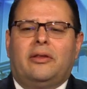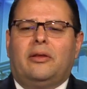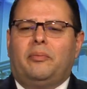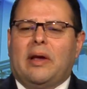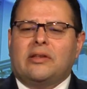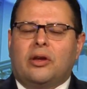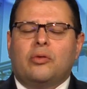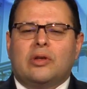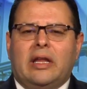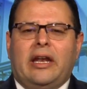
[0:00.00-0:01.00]

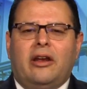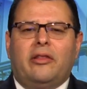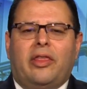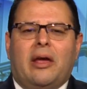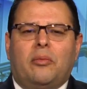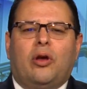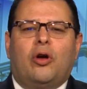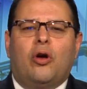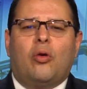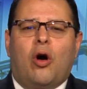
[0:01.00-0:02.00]
Mexico's letting them
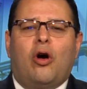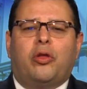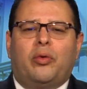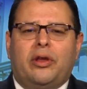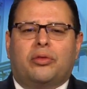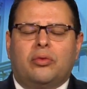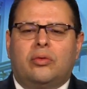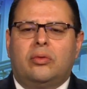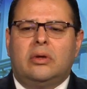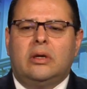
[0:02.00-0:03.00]
go all the way through.
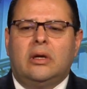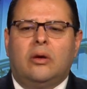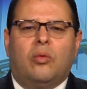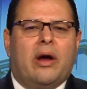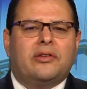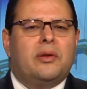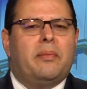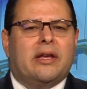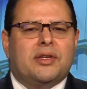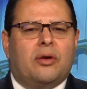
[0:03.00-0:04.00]
Why doesn't
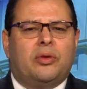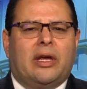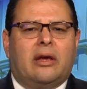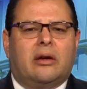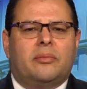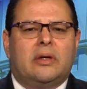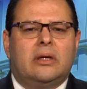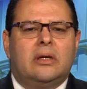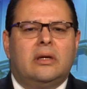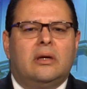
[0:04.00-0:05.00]
Mexico take them?
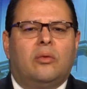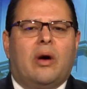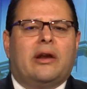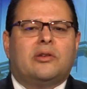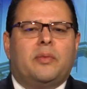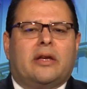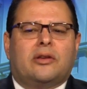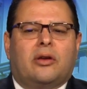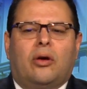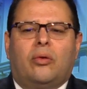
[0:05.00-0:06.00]
Why does
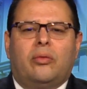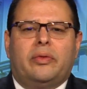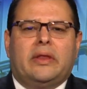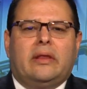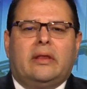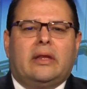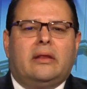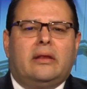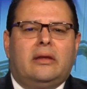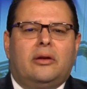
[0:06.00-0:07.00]
Mexico,
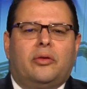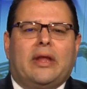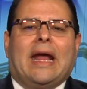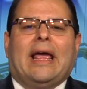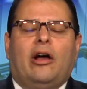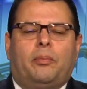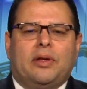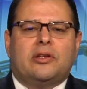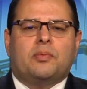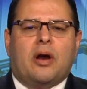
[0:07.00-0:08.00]
not help
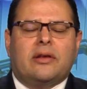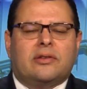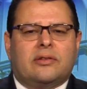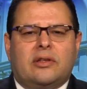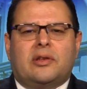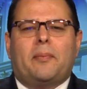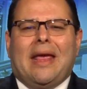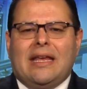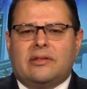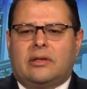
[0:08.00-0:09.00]
in this process? It's
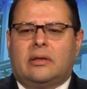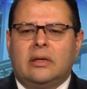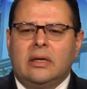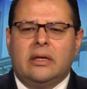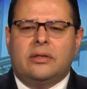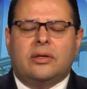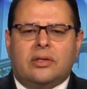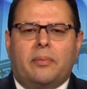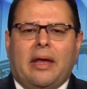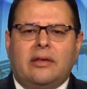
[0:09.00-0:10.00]
amazing. It's just
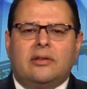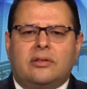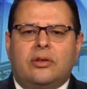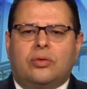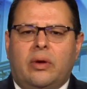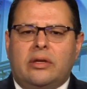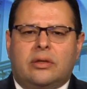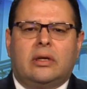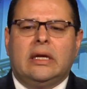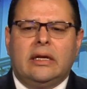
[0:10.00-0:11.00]
an amazing
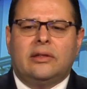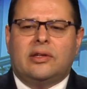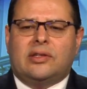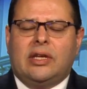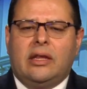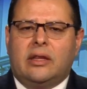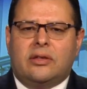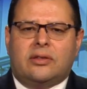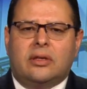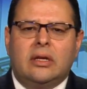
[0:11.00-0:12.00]
situation to see
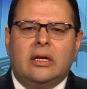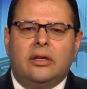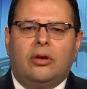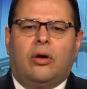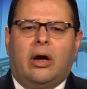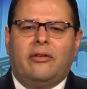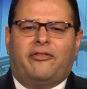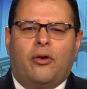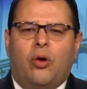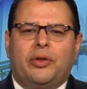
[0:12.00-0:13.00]
this,
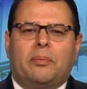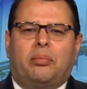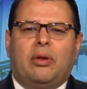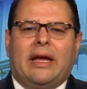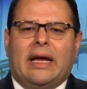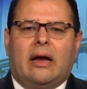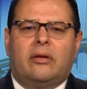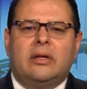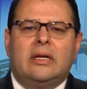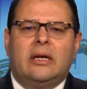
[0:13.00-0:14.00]
unfold and play
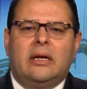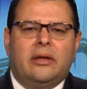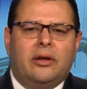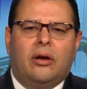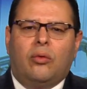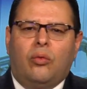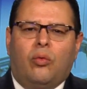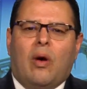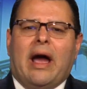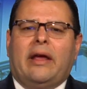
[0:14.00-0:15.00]
out.
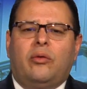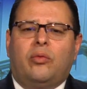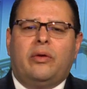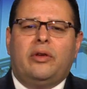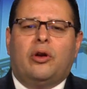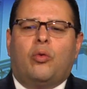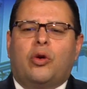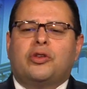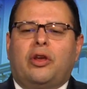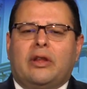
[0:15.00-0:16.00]

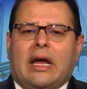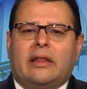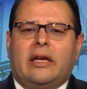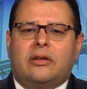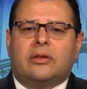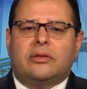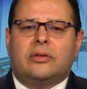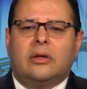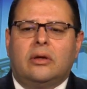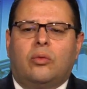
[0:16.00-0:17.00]
Where's the United Nations?
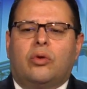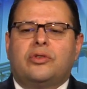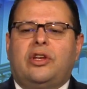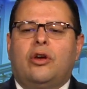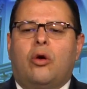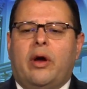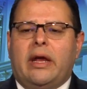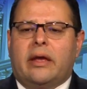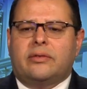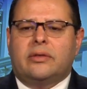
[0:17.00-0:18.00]
Where's the
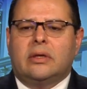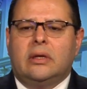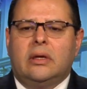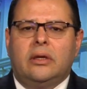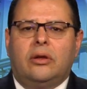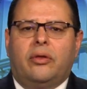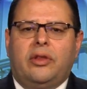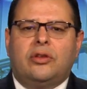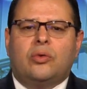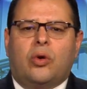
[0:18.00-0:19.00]
OAS?
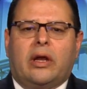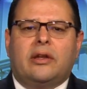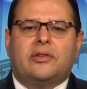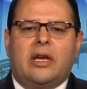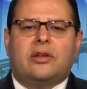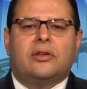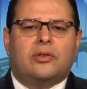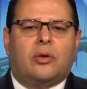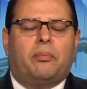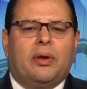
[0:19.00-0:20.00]
These organizations
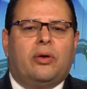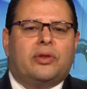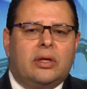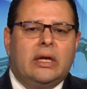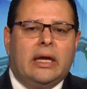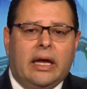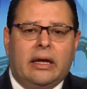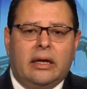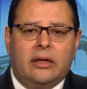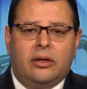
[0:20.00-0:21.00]
are built,
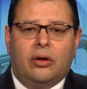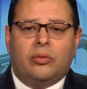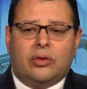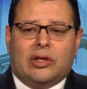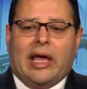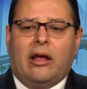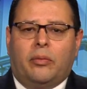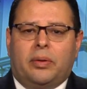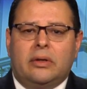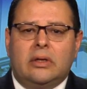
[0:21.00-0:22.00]
to
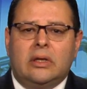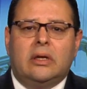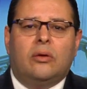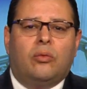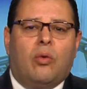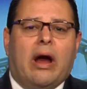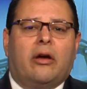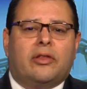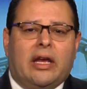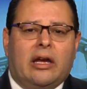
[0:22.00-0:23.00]
help. Why
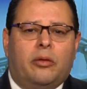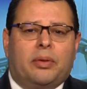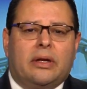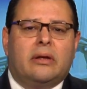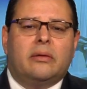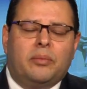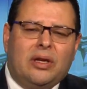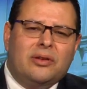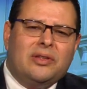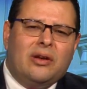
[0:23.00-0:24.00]
aren't they helping?
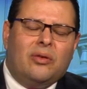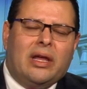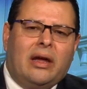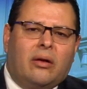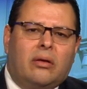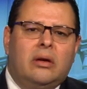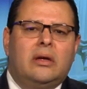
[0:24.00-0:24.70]
Because they don't care.